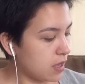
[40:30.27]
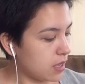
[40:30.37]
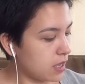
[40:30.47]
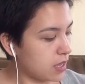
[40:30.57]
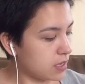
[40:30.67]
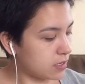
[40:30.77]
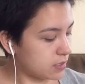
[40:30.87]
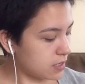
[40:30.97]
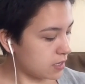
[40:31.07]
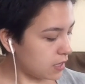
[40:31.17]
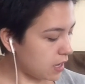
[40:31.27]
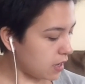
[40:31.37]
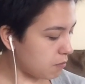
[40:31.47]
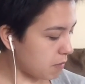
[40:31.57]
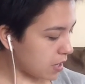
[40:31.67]
is
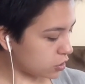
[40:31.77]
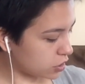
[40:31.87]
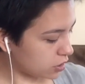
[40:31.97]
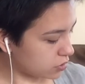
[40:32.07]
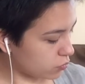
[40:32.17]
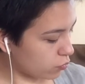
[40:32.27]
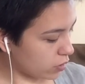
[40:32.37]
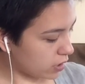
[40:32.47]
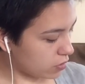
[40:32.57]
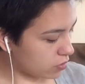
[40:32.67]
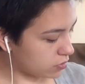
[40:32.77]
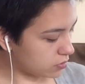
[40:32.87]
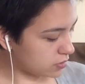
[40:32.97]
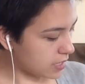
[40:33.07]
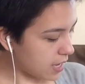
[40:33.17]
the Magic is Real
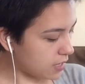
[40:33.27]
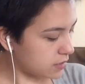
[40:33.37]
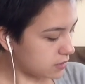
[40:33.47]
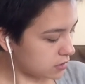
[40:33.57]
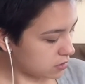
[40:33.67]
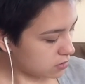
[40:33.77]
set,